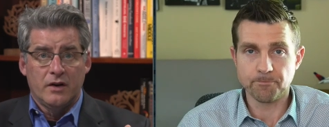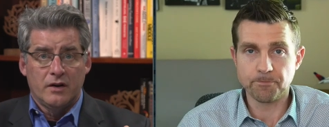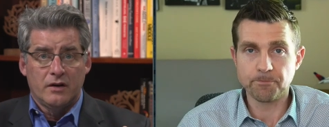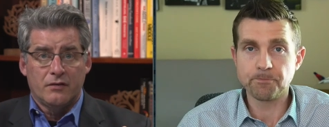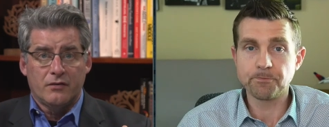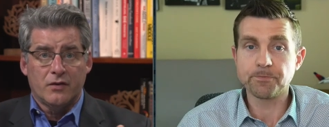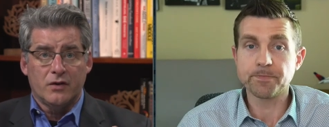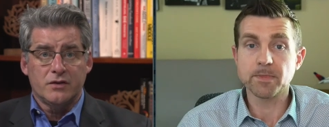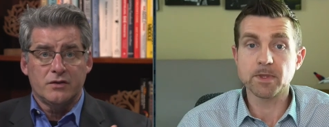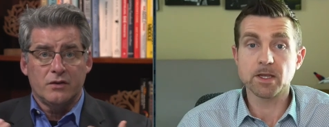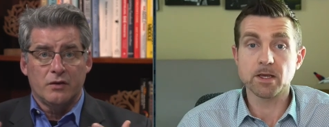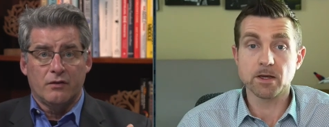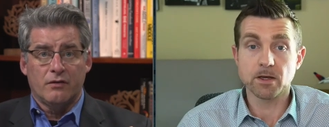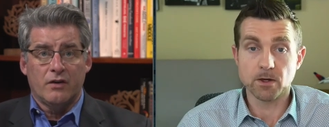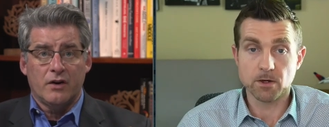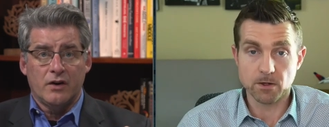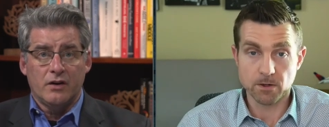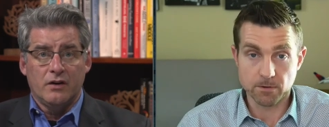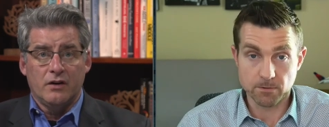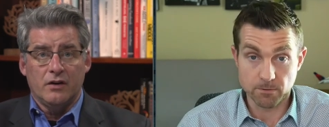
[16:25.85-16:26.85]
Speaker 1: first. You're
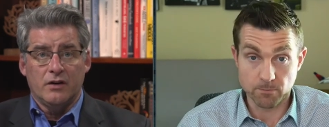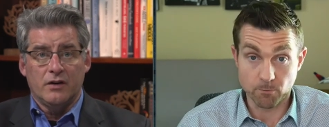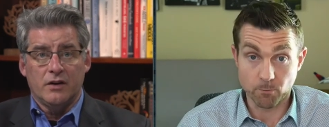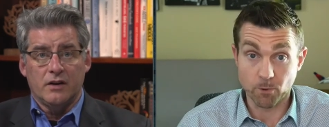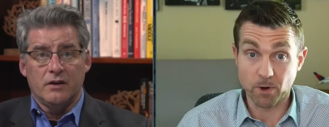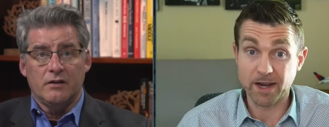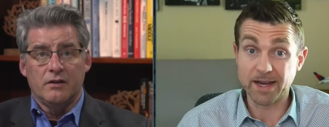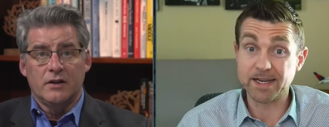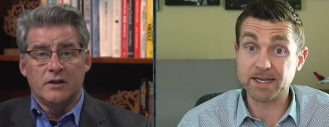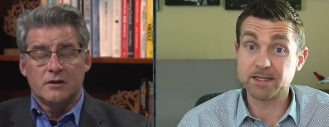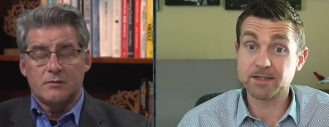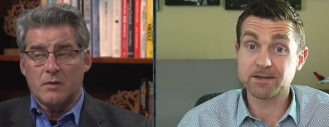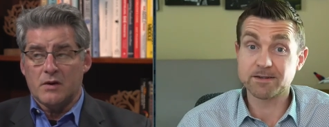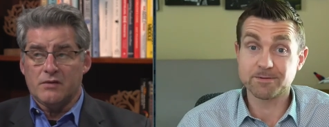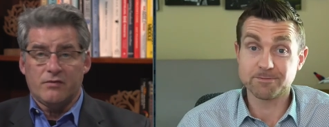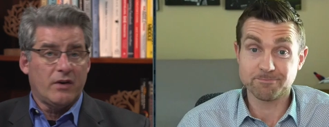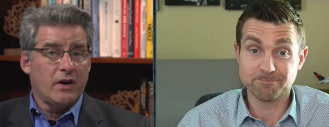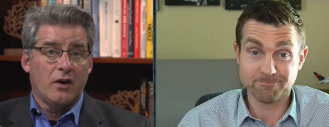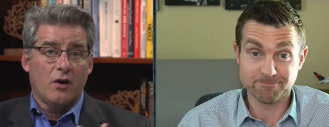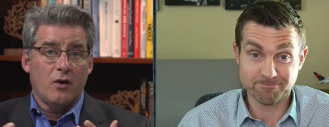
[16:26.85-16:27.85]
very good at
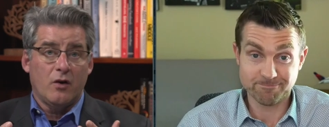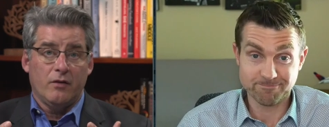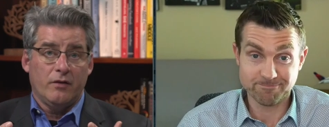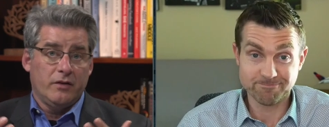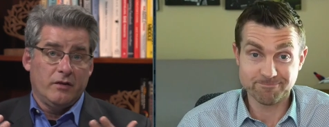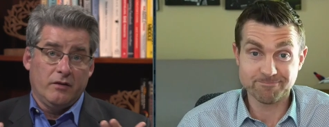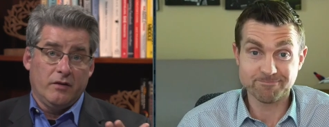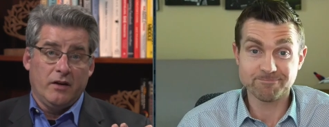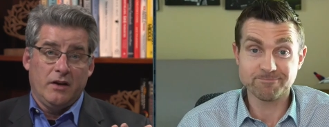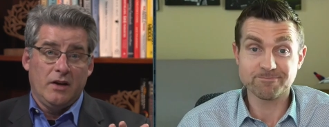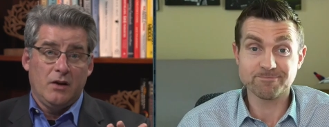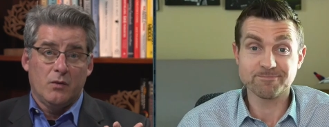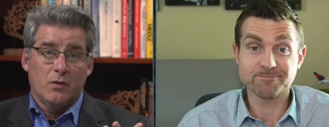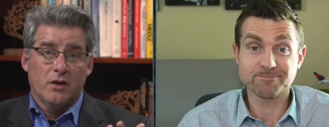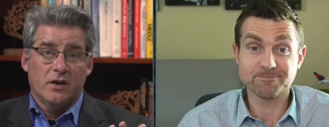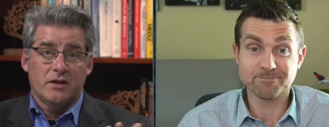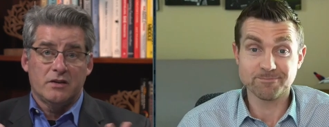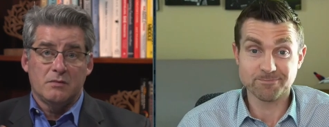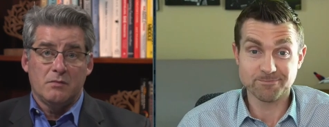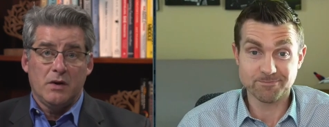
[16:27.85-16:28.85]
specifying home. Anywhere
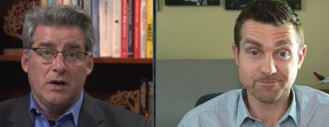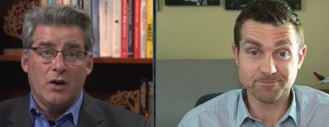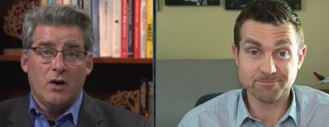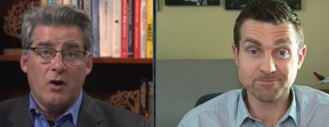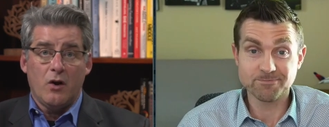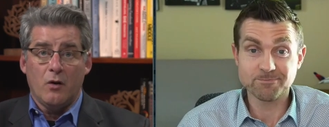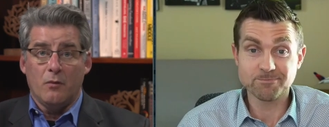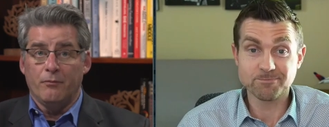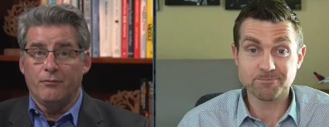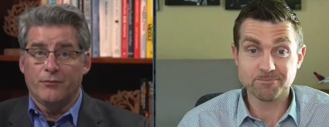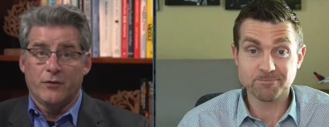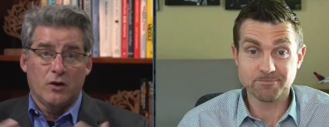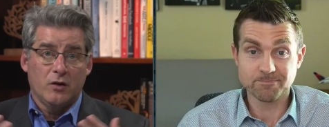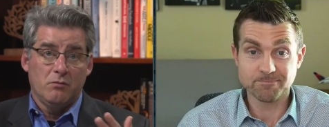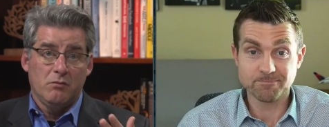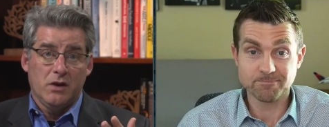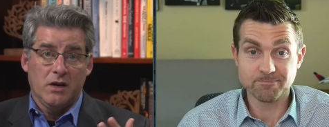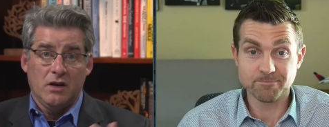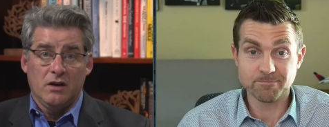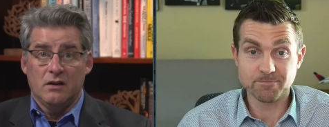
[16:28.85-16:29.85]
doesn't mean home. Could
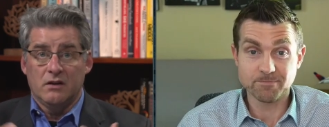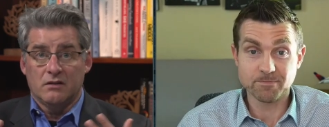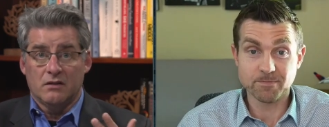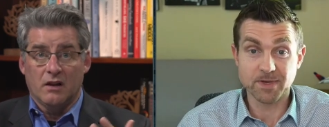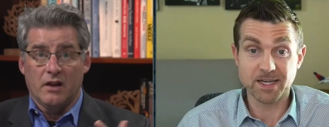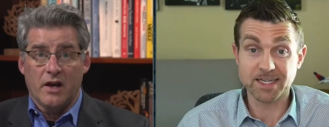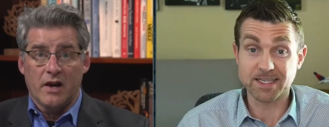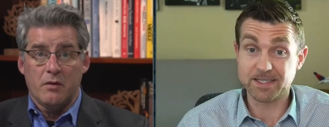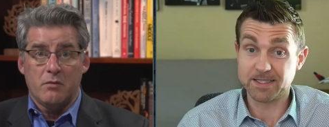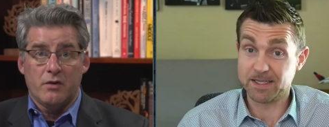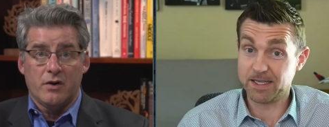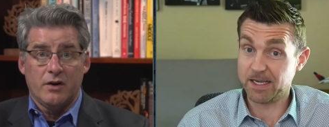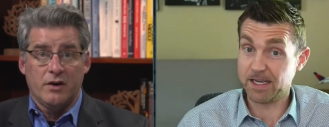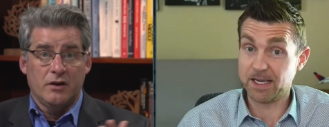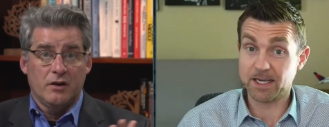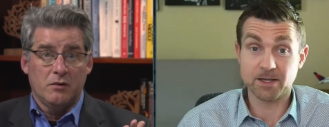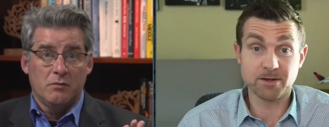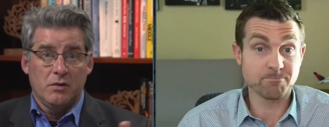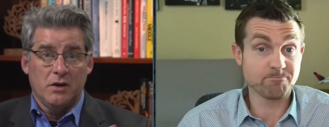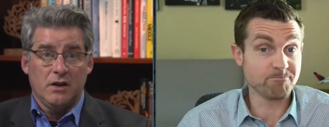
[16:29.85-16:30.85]
be the library, could
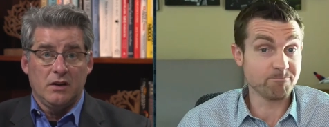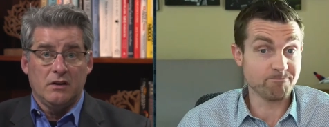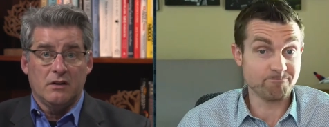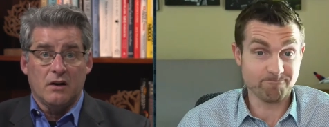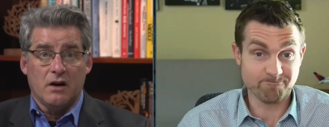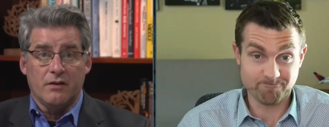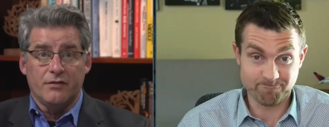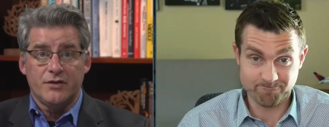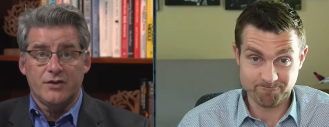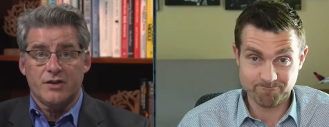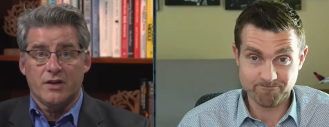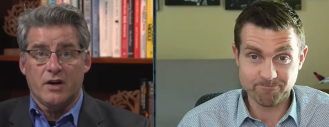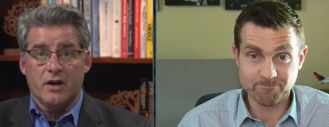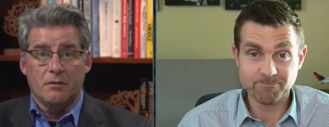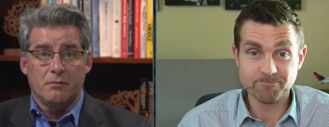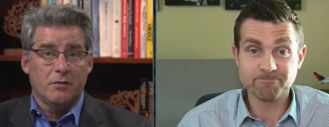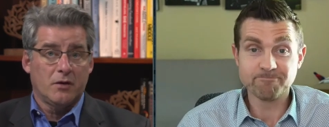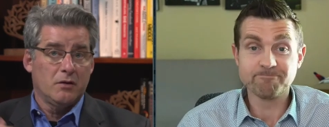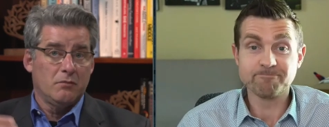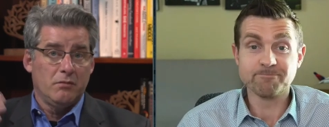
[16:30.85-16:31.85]
be the coffee shop,
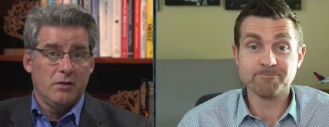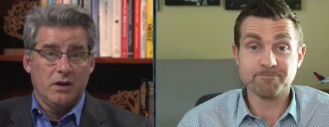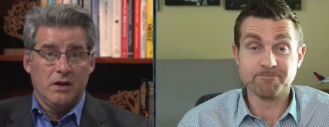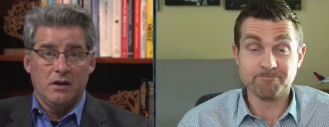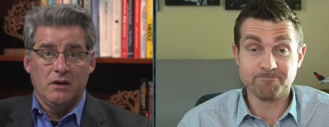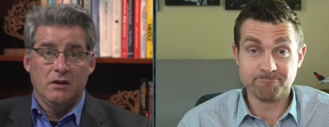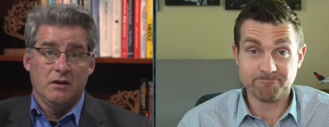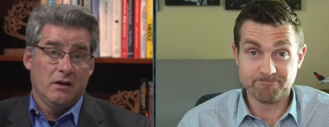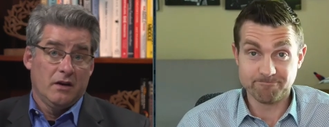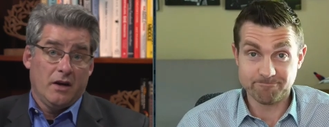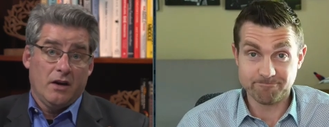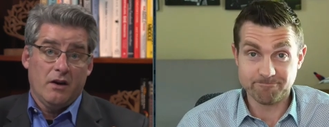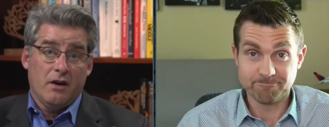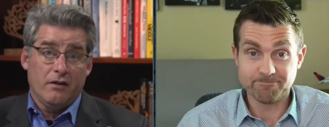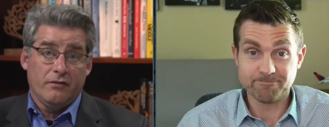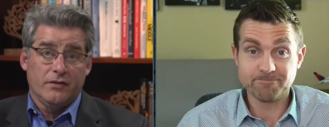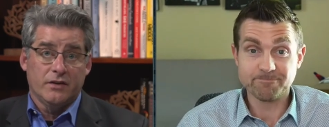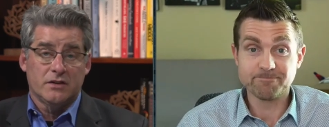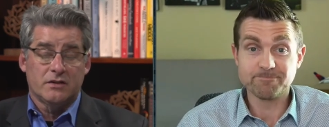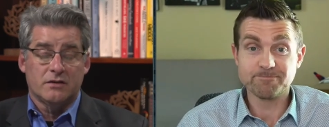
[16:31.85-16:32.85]
could be an office,